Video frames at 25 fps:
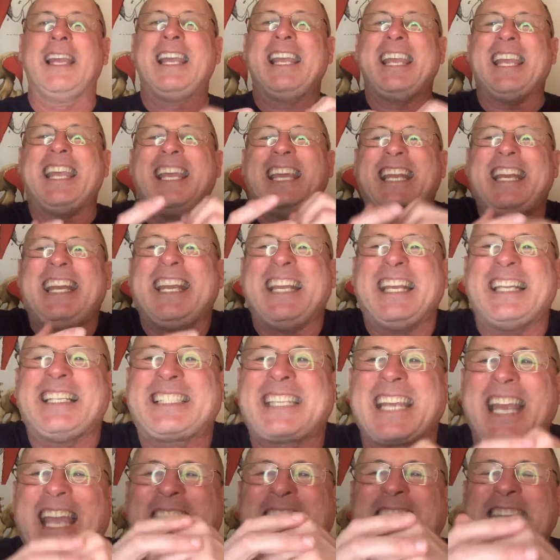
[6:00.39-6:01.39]
It
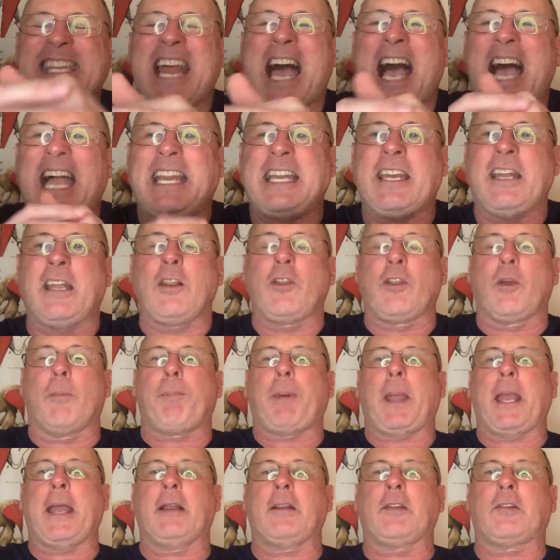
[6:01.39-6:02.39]
is igniting the
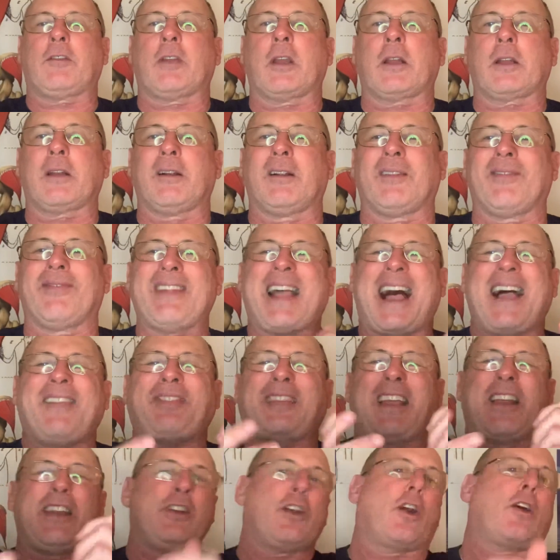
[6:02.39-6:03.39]
pain signal,
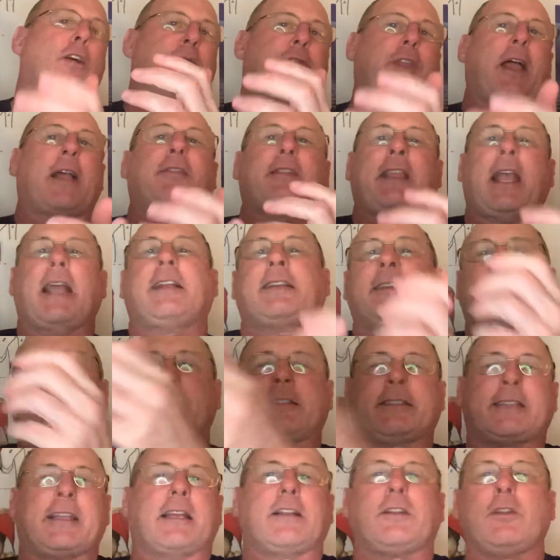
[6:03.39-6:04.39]
not the nerve that takes
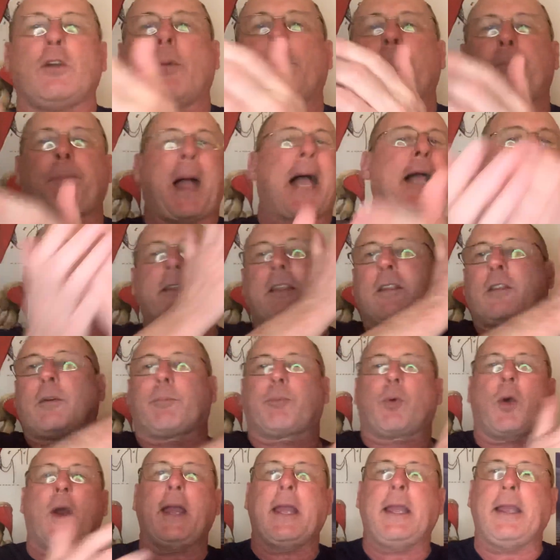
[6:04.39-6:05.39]
the signal back to the
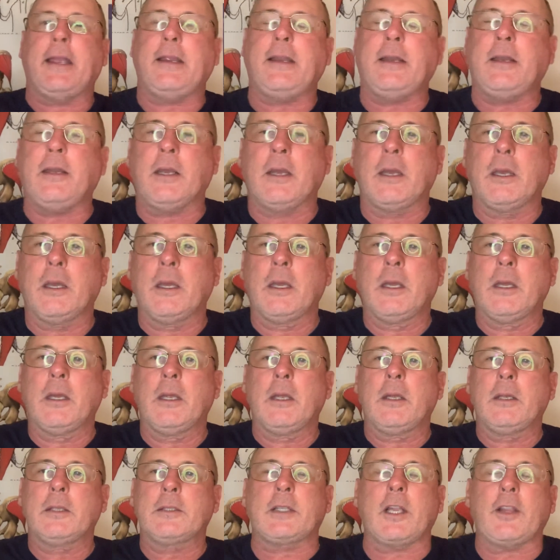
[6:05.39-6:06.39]
brain.
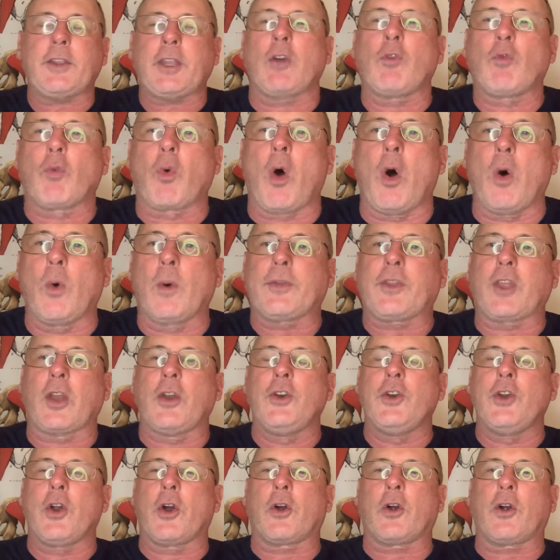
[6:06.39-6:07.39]
There's nothing wrong with the
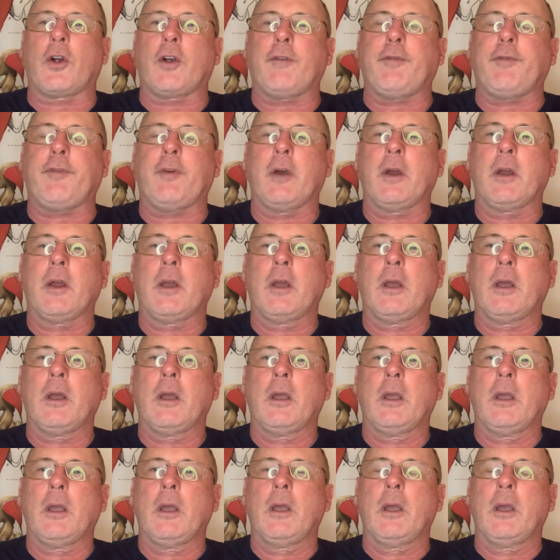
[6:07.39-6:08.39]
nerve.
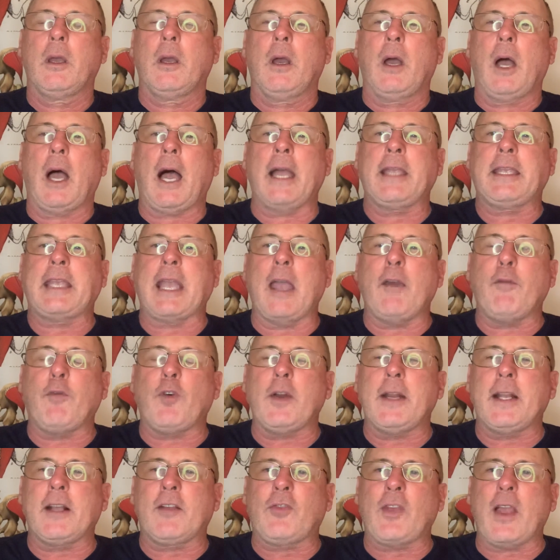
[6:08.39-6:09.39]
I gave her
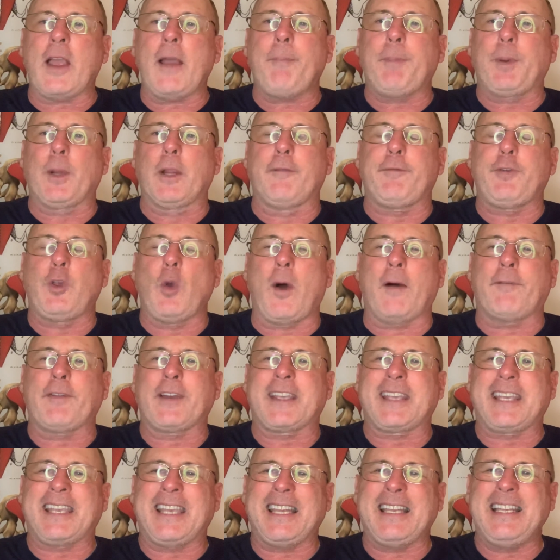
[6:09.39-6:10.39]
an example. If you have a
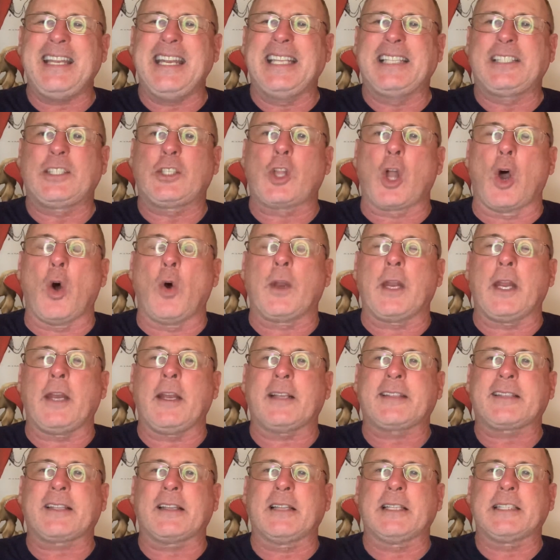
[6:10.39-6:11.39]
kidney stone and
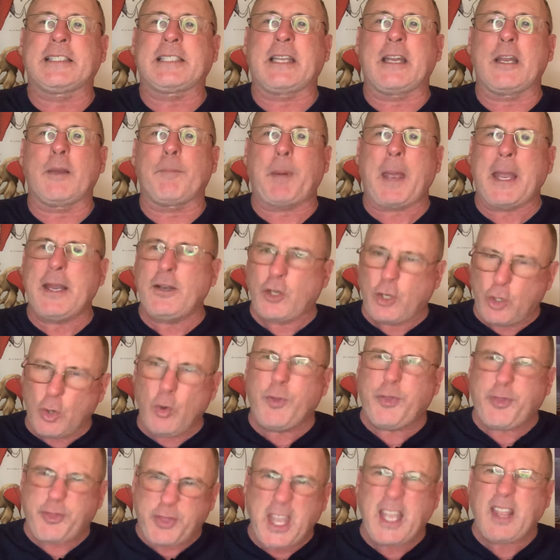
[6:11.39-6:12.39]
it's eliciting pain, do you
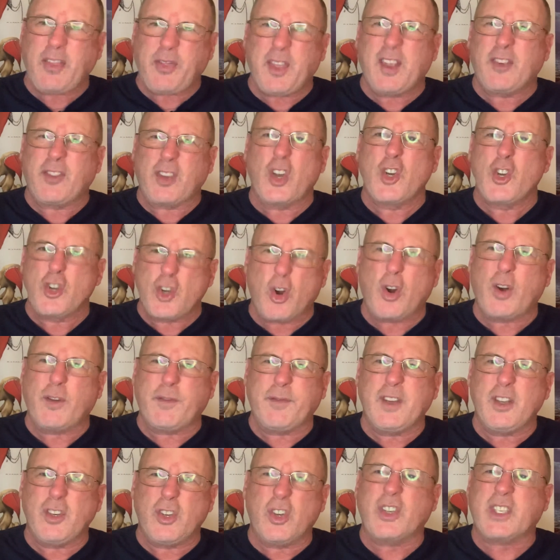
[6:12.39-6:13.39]
think there's a
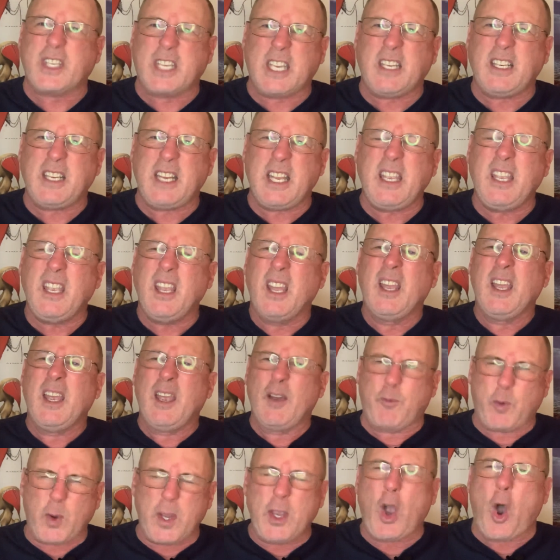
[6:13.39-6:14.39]
nerve in your kidney?
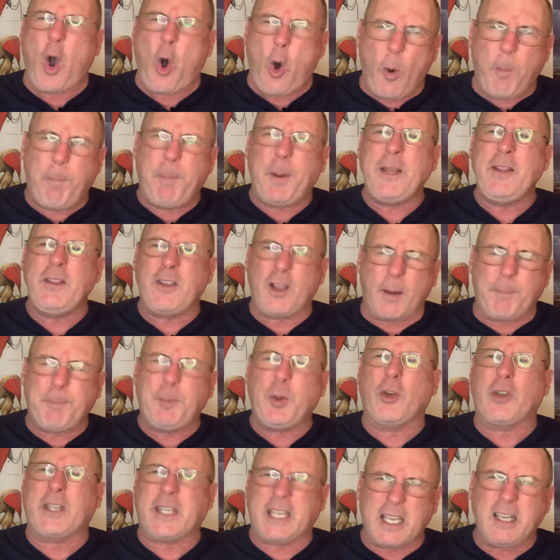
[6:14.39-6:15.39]
If we opened up
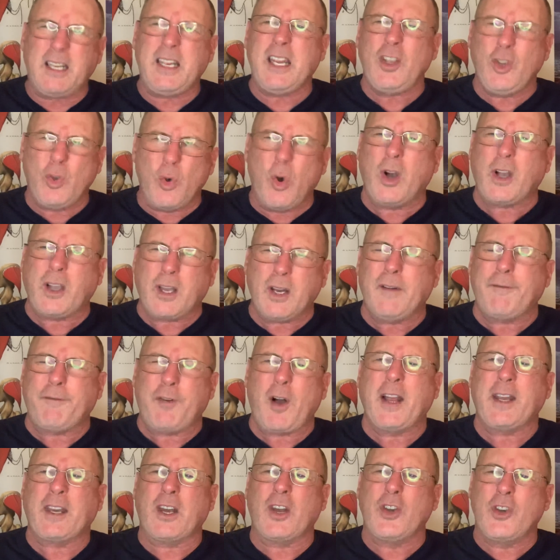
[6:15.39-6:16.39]
your kidney, you're going to
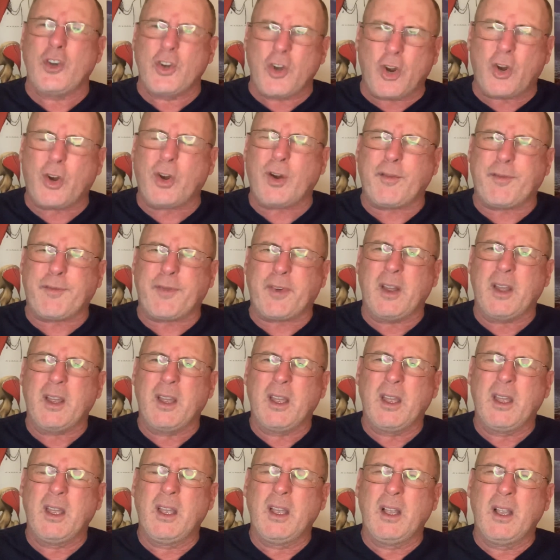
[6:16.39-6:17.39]
find a nerve?
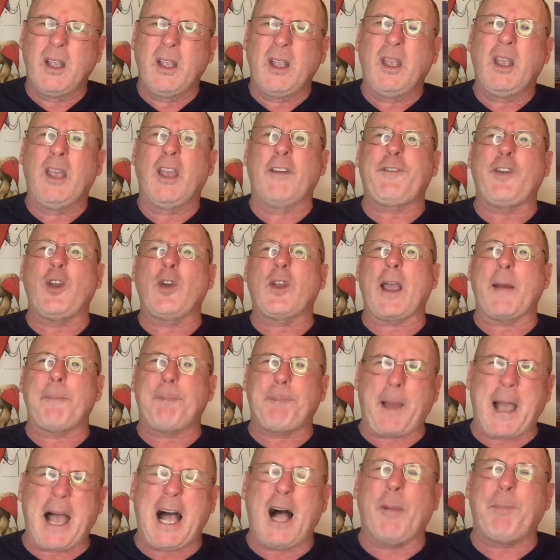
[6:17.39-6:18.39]
If you
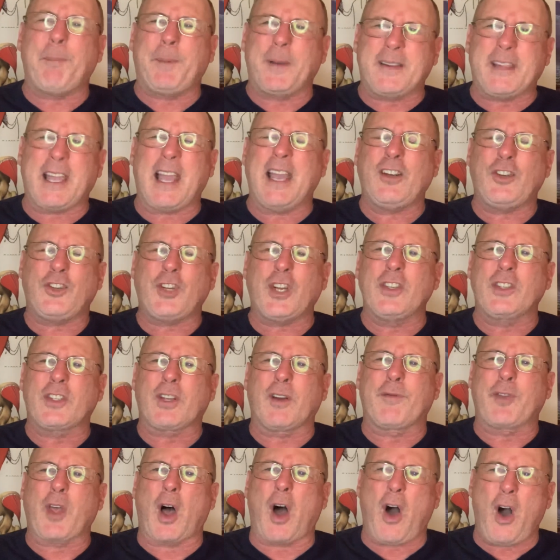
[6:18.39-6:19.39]
get palpitations
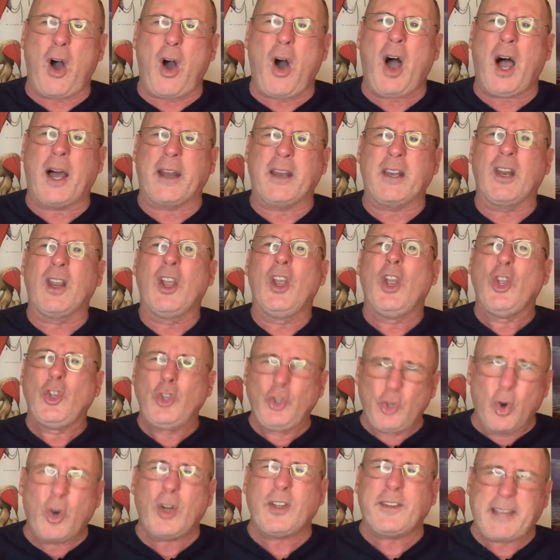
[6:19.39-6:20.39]
of the heart,
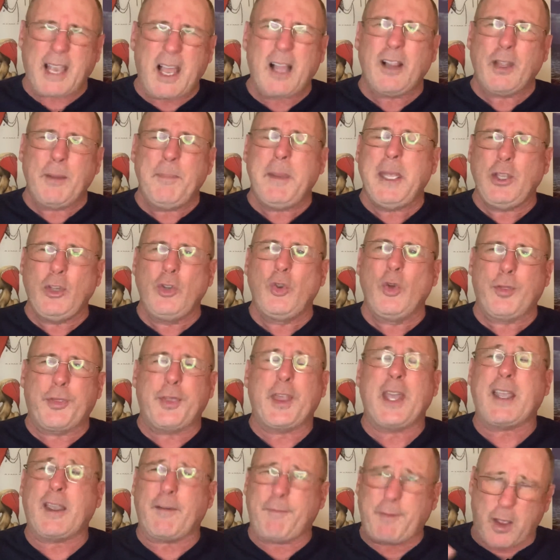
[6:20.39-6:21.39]
you're telling me you
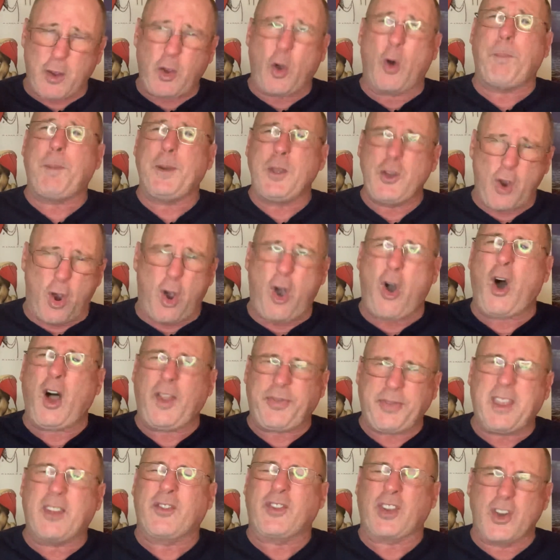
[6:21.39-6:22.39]
think if I open your
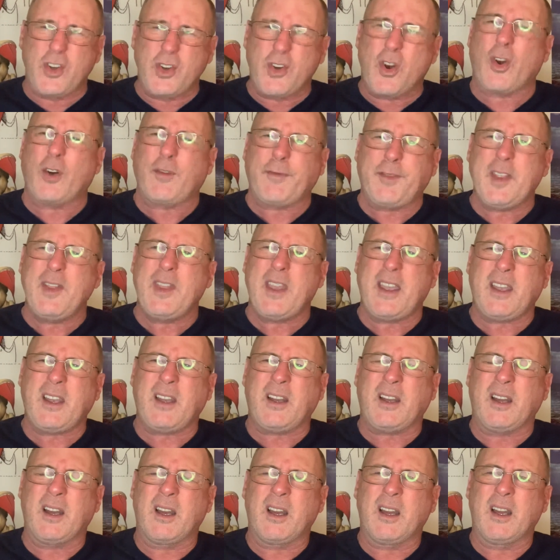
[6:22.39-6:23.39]
heart, there's a nerve in there?